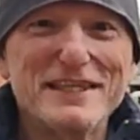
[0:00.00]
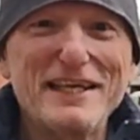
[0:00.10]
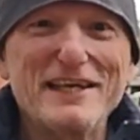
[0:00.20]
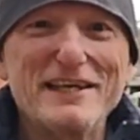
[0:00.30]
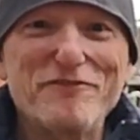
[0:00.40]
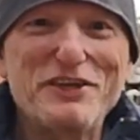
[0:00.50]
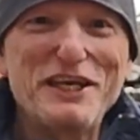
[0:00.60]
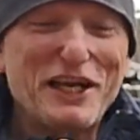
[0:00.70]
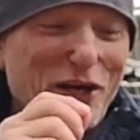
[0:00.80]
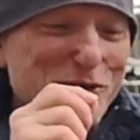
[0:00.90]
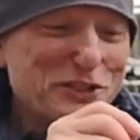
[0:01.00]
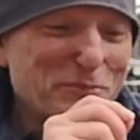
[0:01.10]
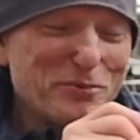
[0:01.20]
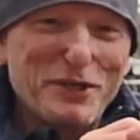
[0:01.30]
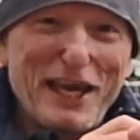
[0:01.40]
If you get a
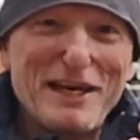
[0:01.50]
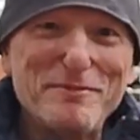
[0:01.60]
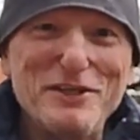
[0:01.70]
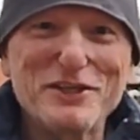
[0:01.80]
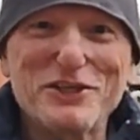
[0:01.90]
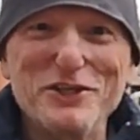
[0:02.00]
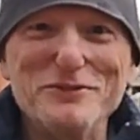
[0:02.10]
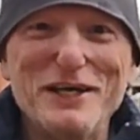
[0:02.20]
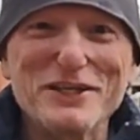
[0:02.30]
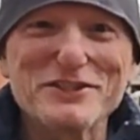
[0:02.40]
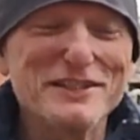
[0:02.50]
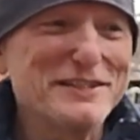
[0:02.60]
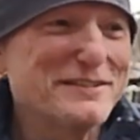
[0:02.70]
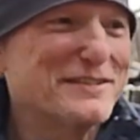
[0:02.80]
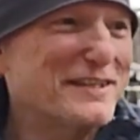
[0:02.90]
close-up look at them, they look cute, actually.
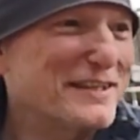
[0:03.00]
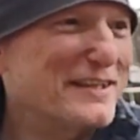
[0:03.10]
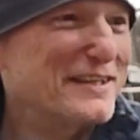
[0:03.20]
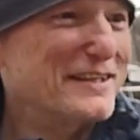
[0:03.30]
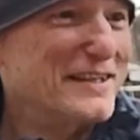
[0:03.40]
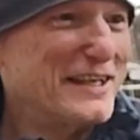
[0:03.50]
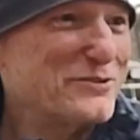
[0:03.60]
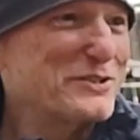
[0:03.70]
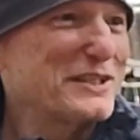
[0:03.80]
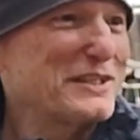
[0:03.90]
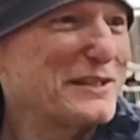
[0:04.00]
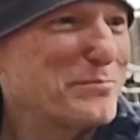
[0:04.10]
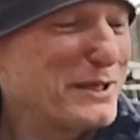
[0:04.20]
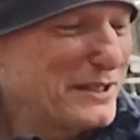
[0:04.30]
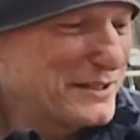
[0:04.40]
Interesting little
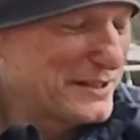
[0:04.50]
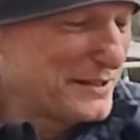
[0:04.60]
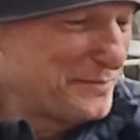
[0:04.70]
bugs.